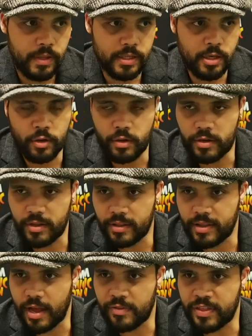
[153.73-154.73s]
you know,
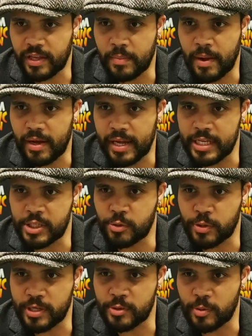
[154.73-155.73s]
that thing about
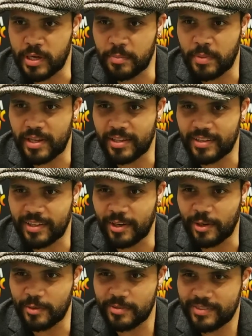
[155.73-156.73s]
history is written by the, you
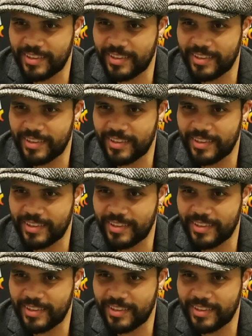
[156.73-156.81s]
know,